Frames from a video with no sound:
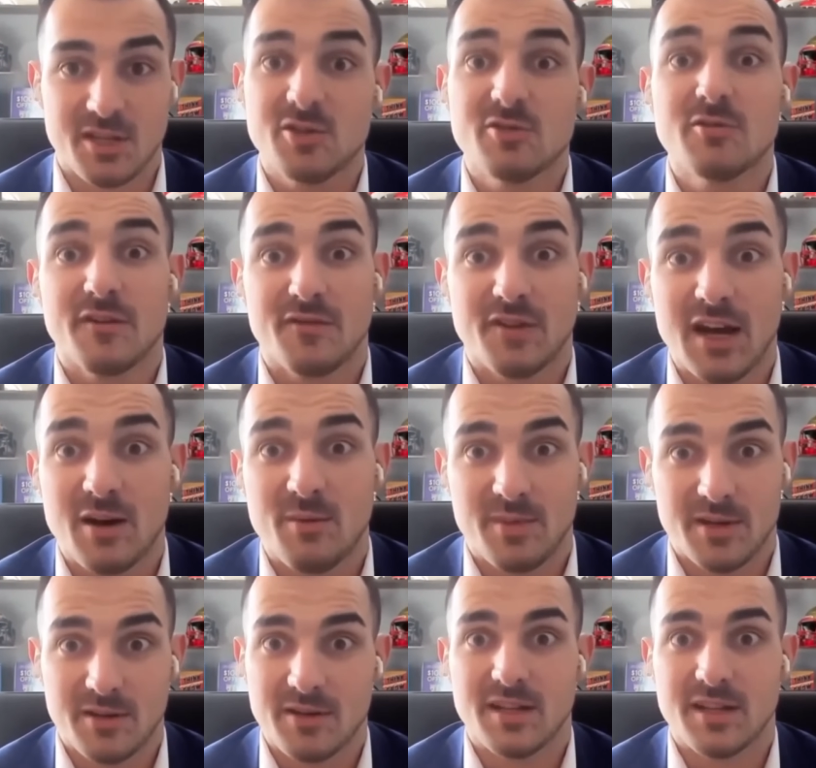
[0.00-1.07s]
and you have now
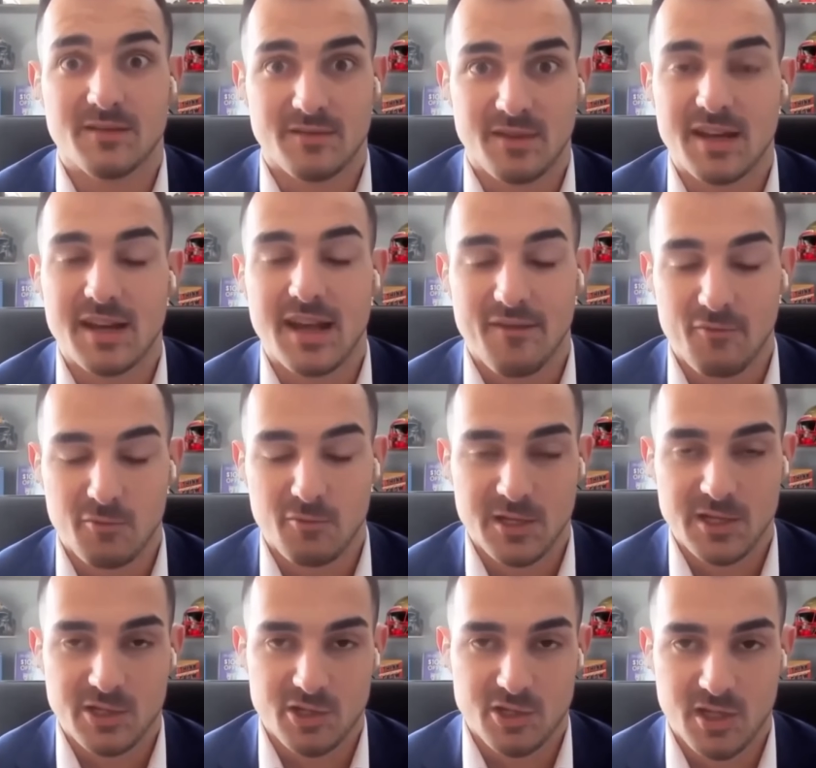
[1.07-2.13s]
built and, and have a
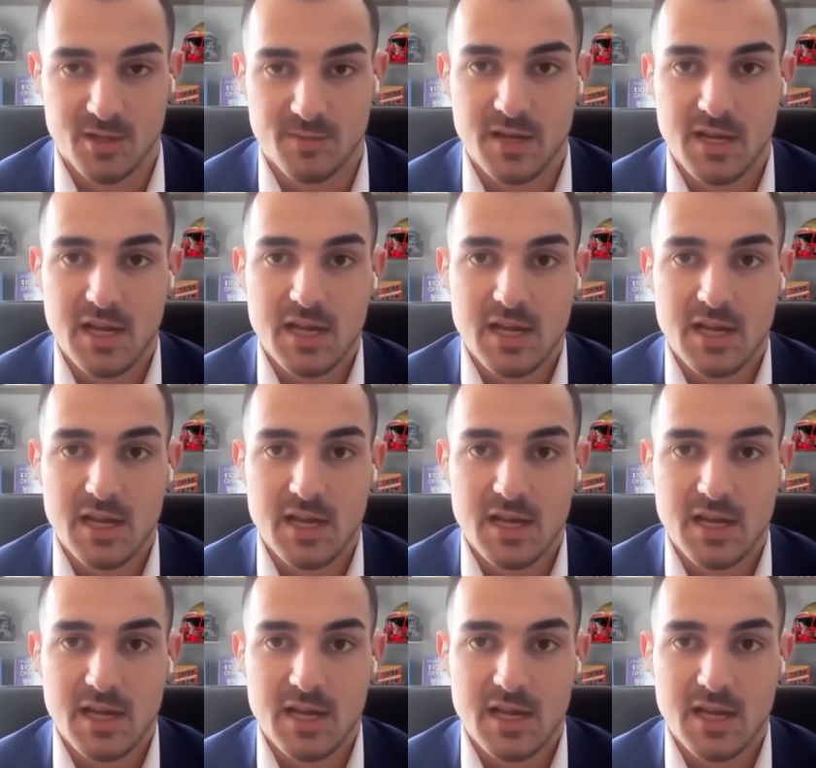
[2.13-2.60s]
relationship